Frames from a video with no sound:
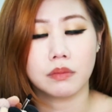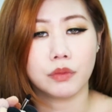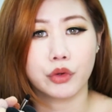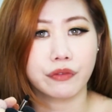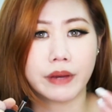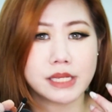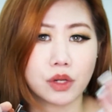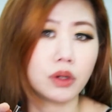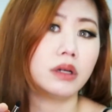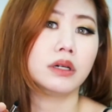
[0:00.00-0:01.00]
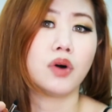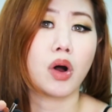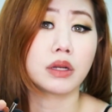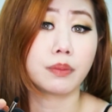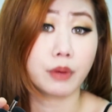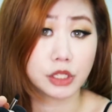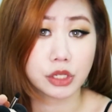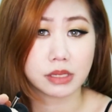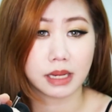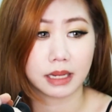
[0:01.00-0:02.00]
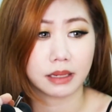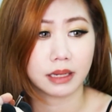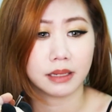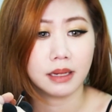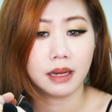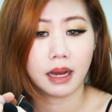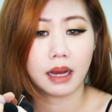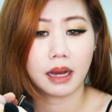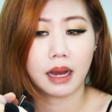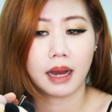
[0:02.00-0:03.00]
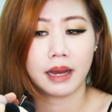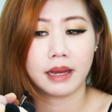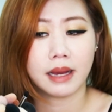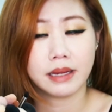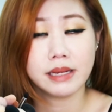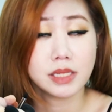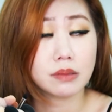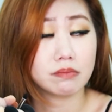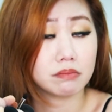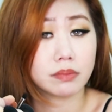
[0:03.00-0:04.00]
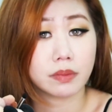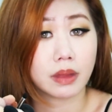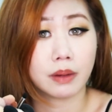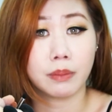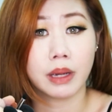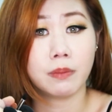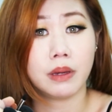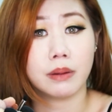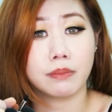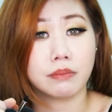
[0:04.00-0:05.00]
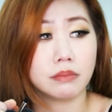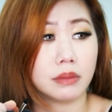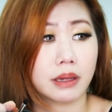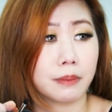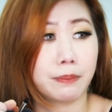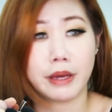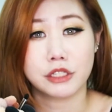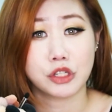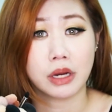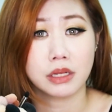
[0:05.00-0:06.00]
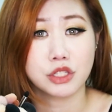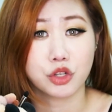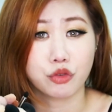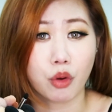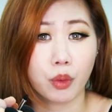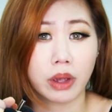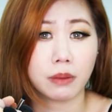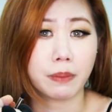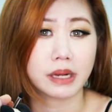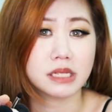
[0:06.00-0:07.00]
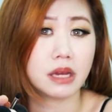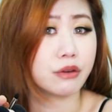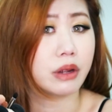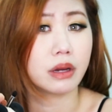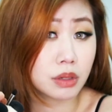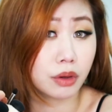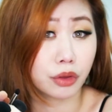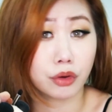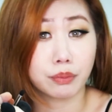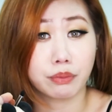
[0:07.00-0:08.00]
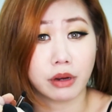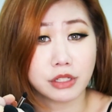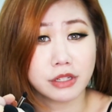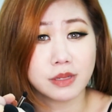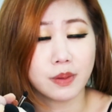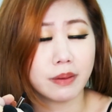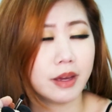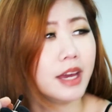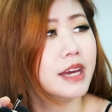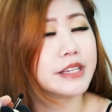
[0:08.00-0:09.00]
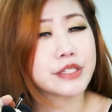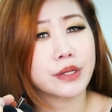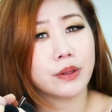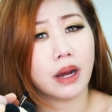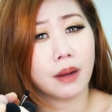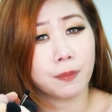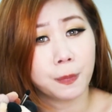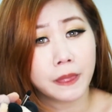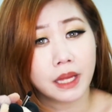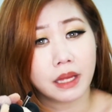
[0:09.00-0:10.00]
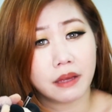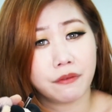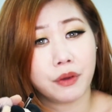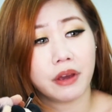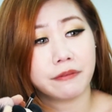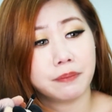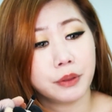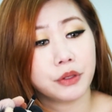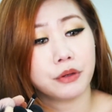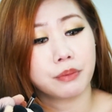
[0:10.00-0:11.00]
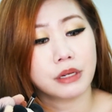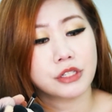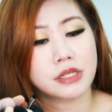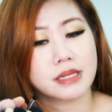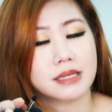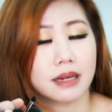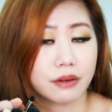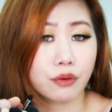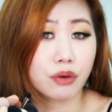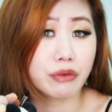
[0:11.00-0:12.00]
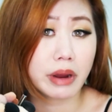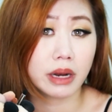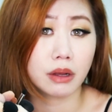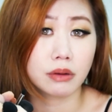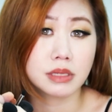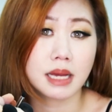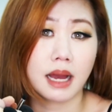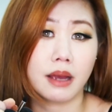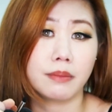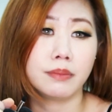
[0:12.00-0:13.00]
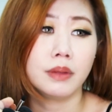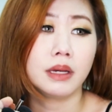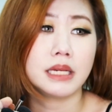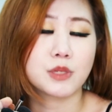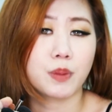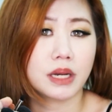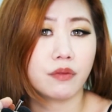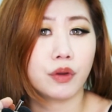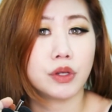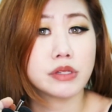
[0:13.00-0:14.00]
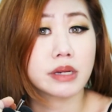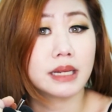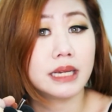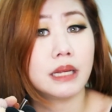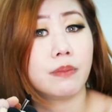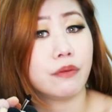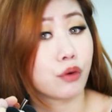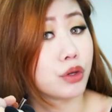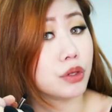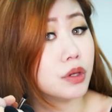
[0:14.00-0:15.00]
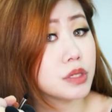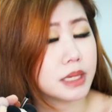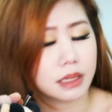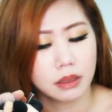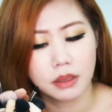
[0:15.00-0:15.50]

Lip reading: your face oil on the brushes, and then I guess there might be a big chance growing bacteria on your brushes maybe. So if you have put your brushes aside for a really long time, it's better for you to clean it before you use it.